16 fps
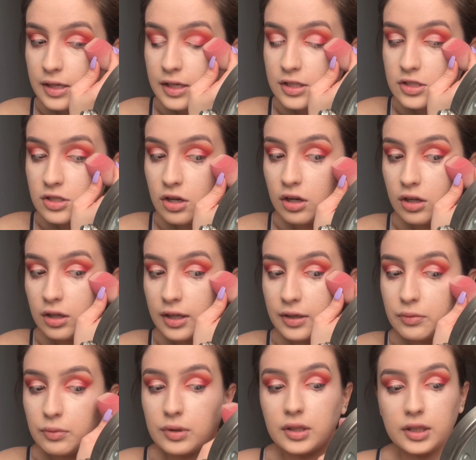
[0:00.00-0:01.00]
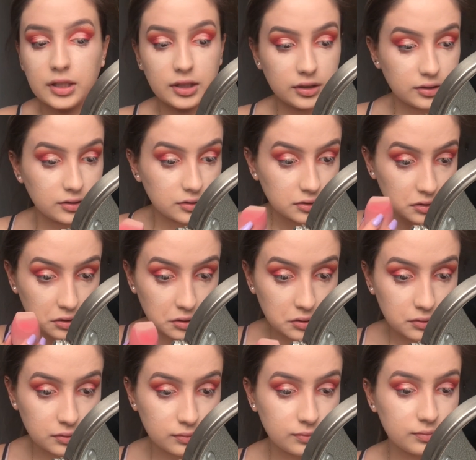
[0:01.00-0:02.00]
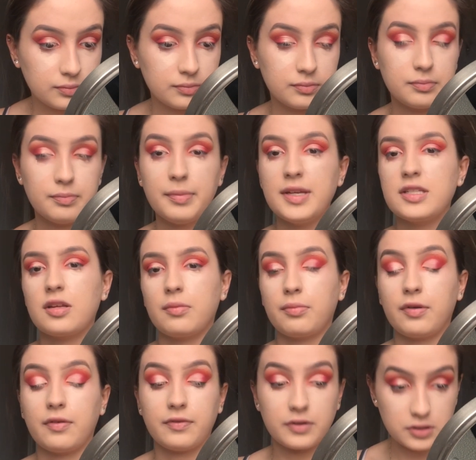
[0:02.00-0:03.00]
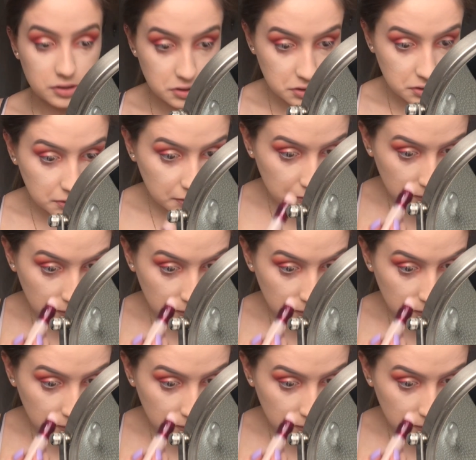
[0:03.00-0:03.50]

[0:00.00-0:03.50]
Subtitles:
It's all like really based on preference.